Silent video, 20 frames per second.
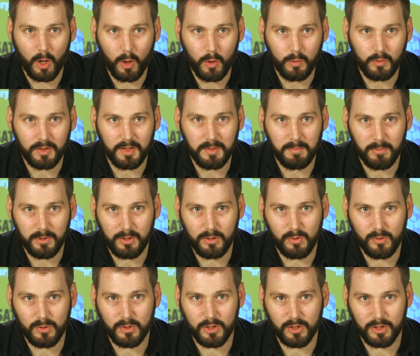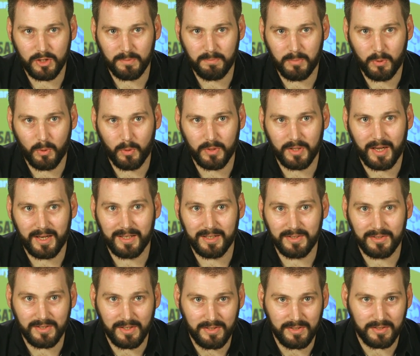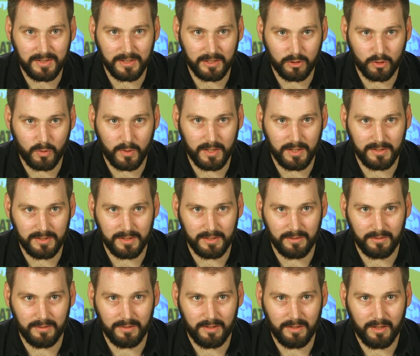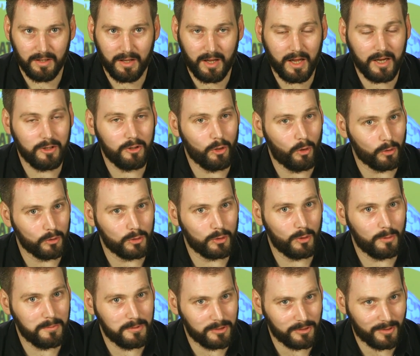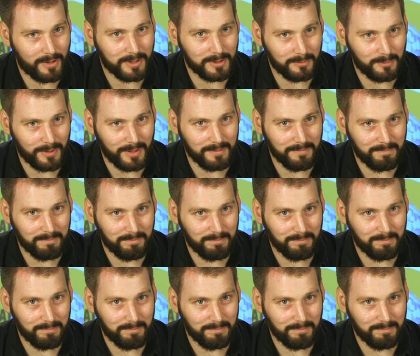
only be used to support an existing trade deal and not to obstruct one.